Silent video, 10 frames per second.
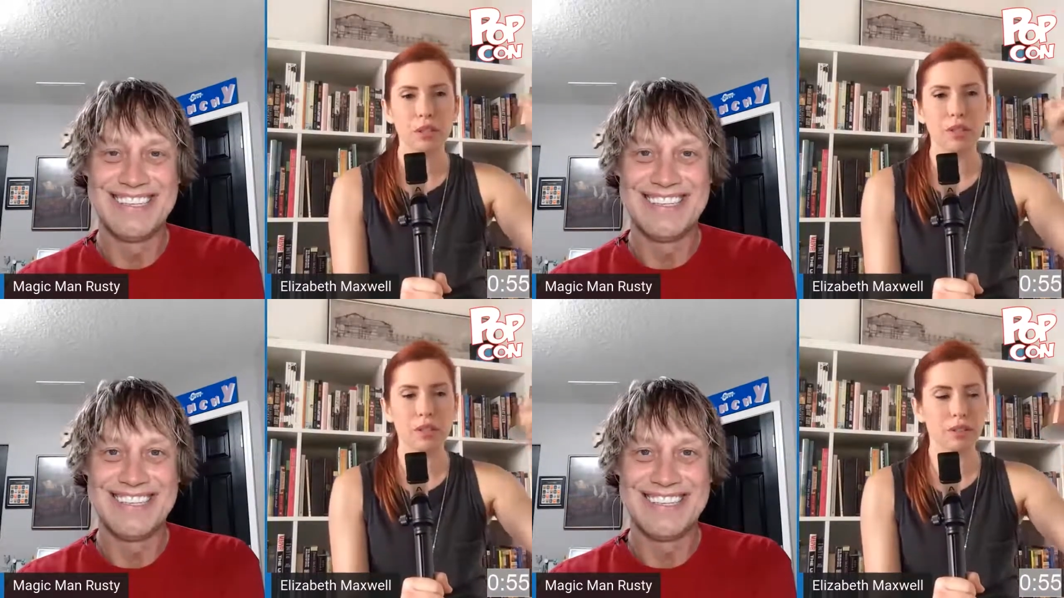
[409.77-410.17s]

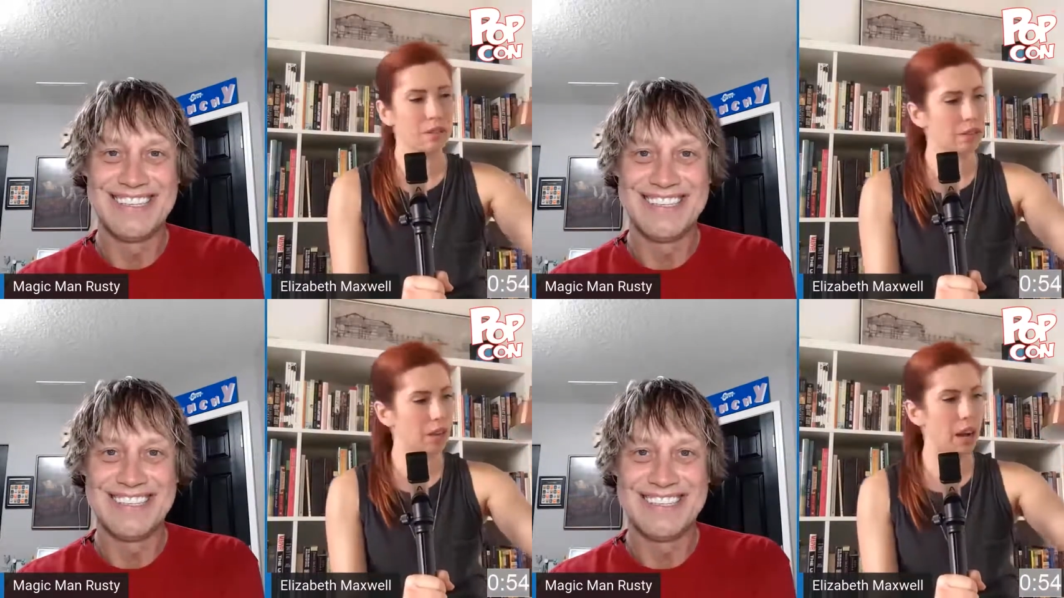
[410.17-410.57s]
Speaker 1: the
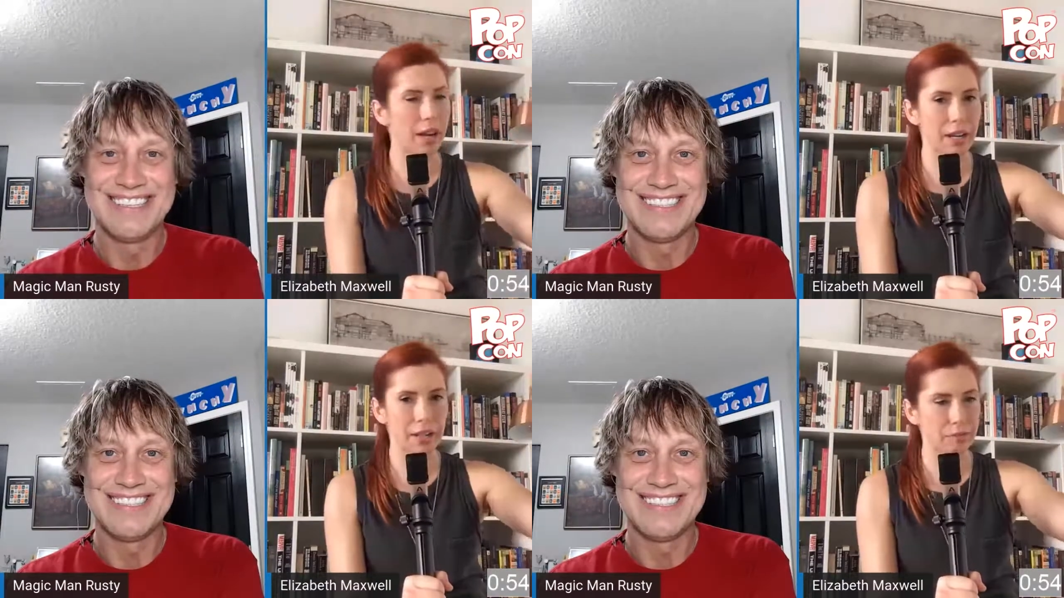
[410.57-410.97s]
the
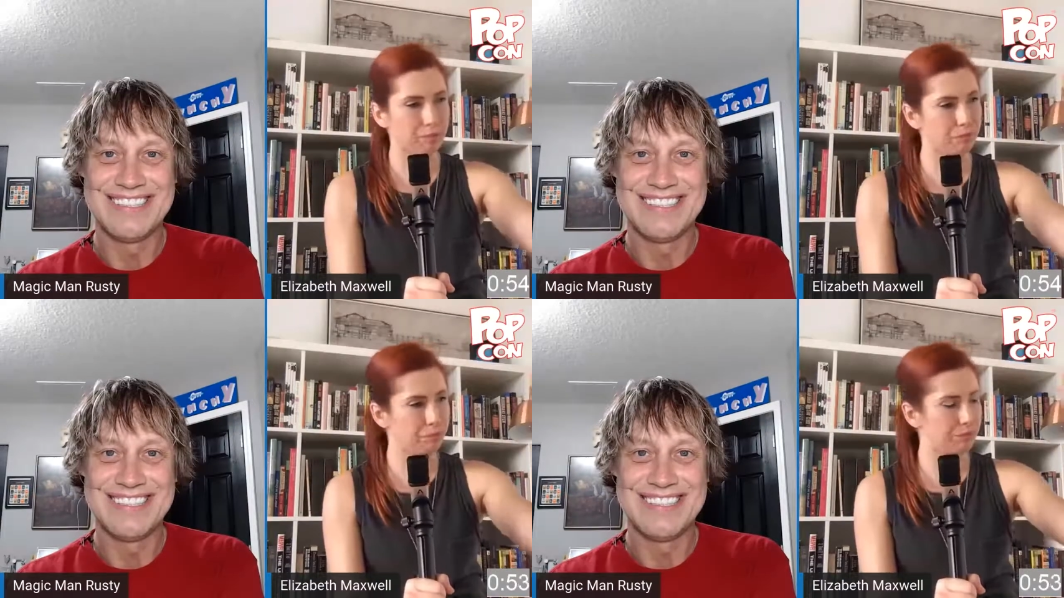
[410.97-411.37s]
Thai.
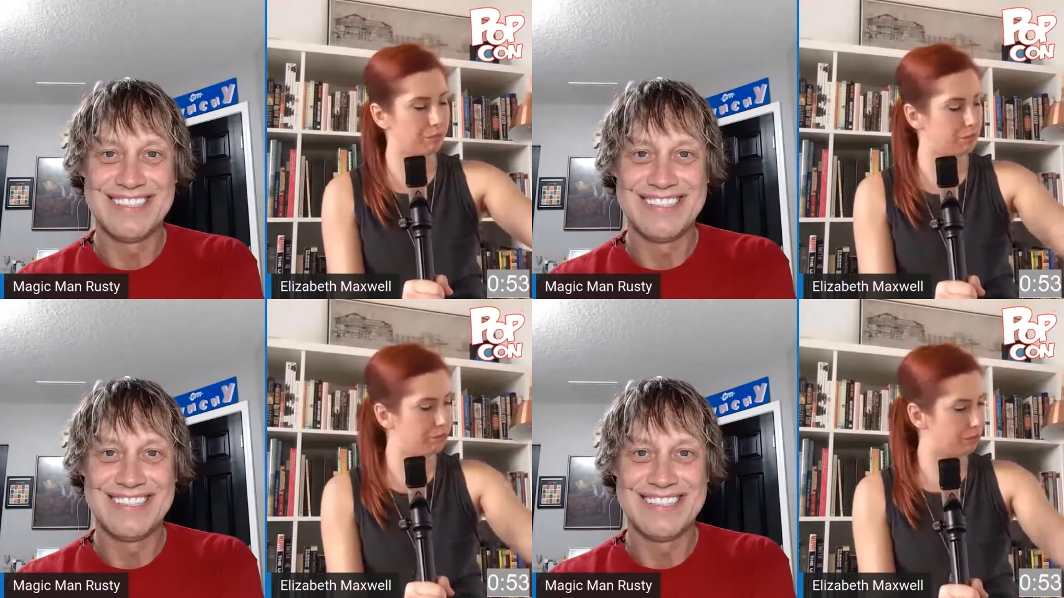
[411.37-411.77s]

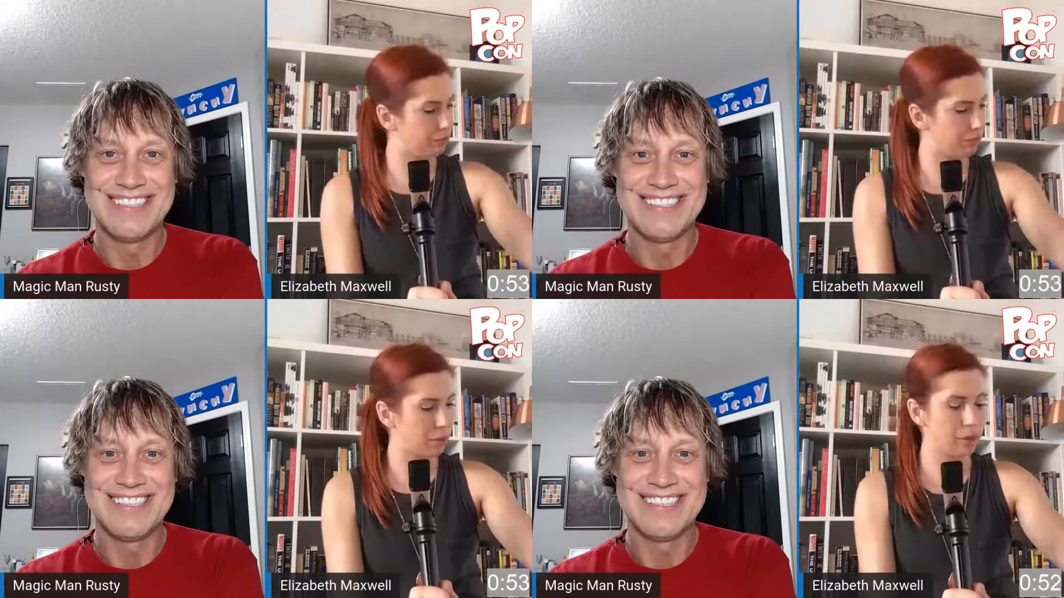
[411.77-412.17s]

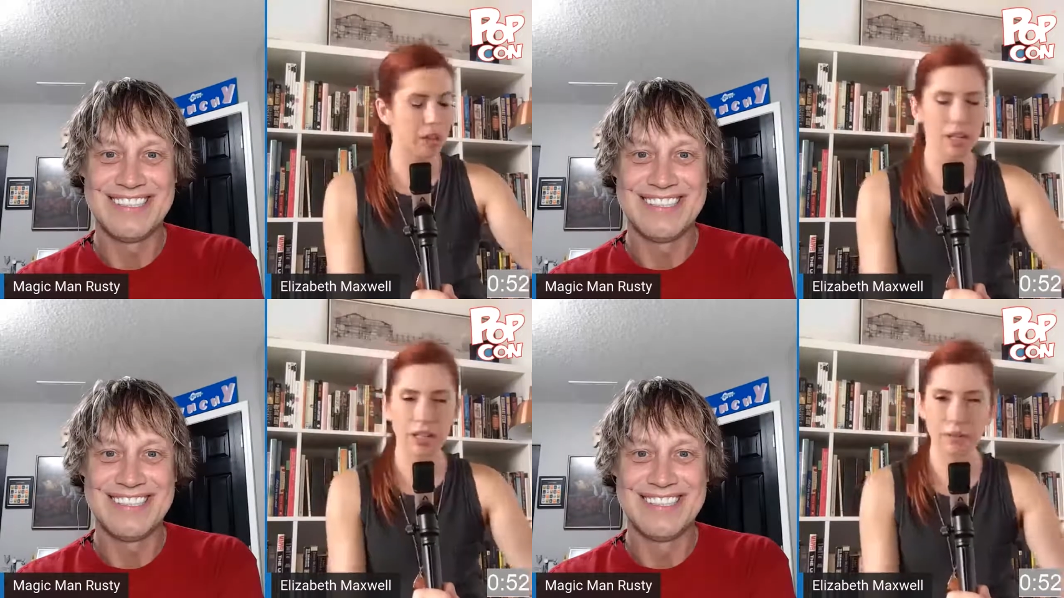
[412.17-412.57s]

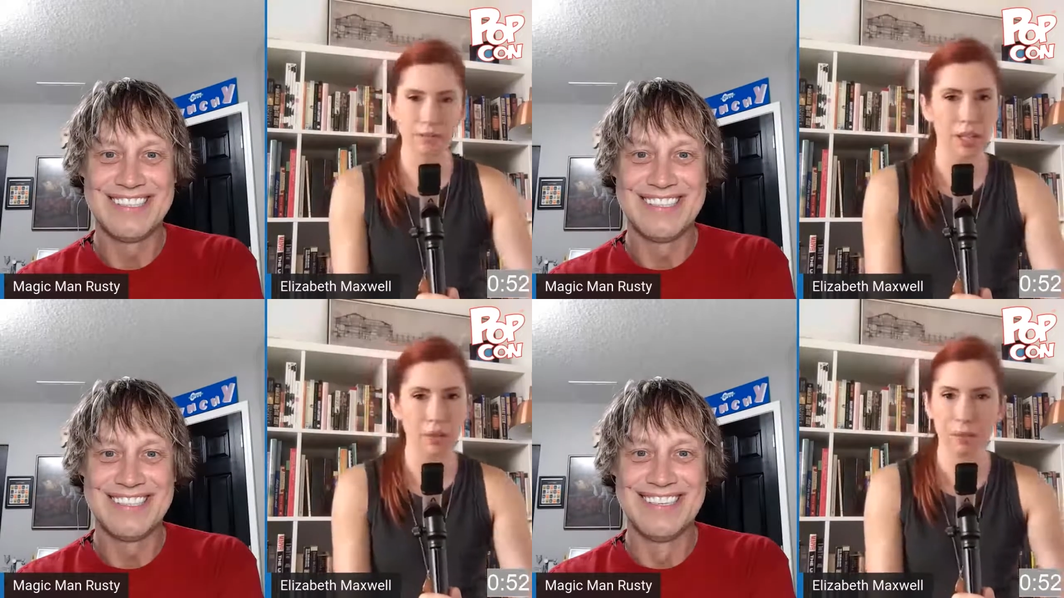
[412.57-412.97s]
God, I
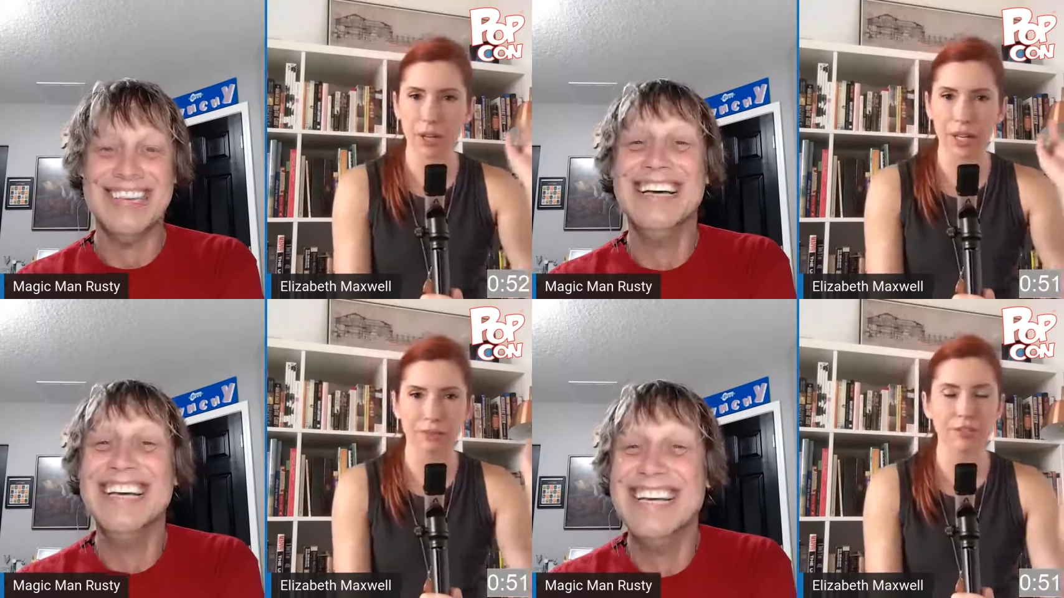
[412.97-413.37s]
my
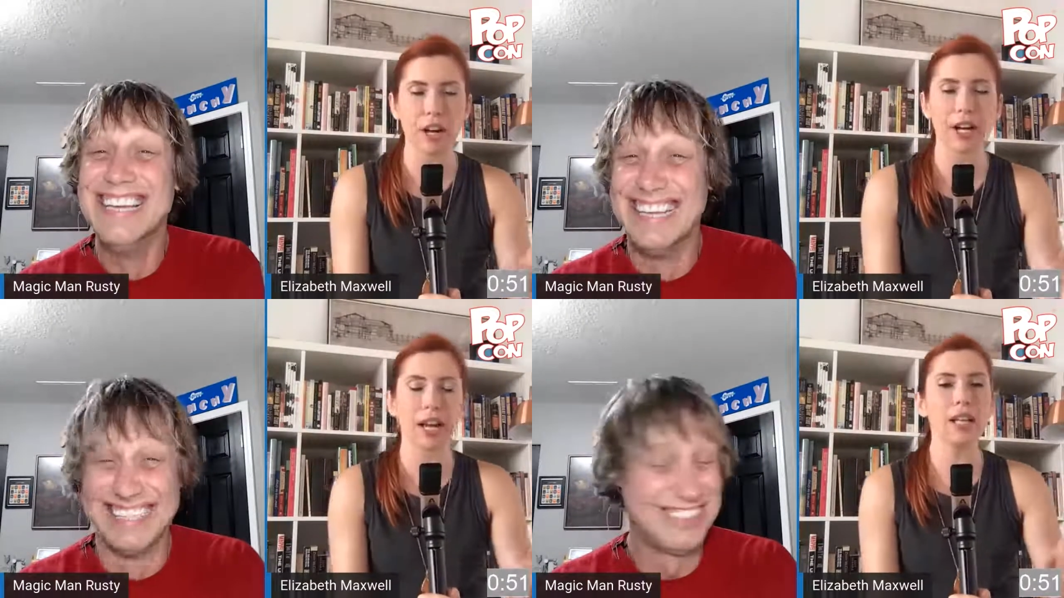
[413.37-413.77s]
brain
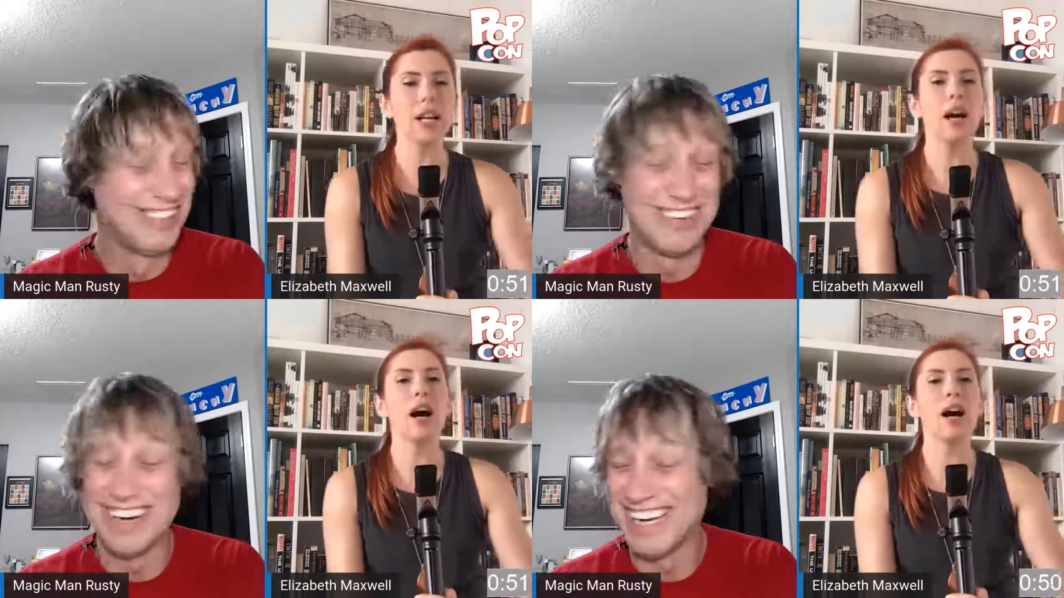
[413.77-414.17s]
Friday.
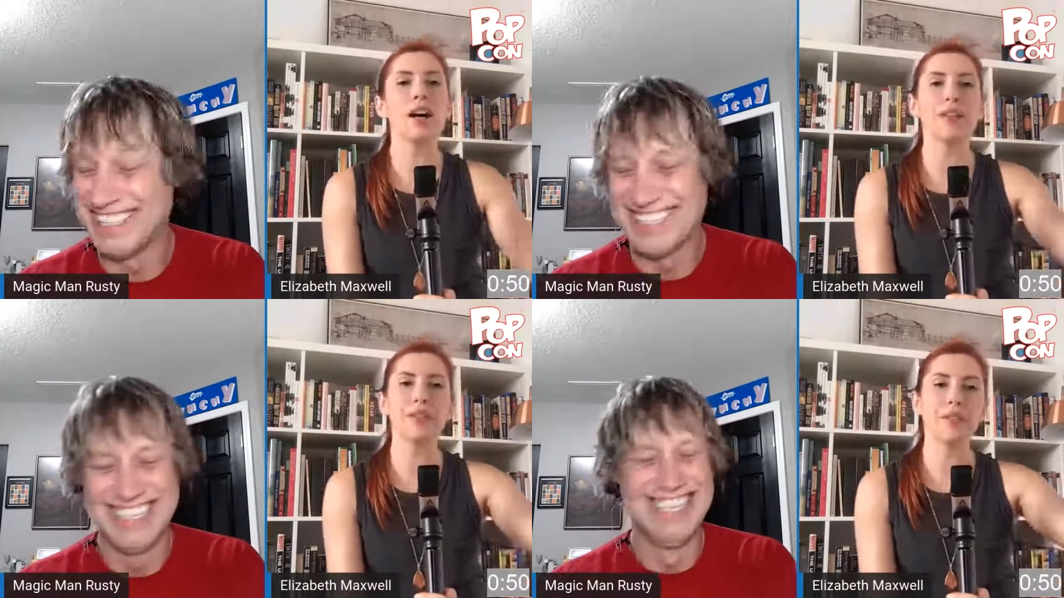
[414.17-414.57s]
Uh,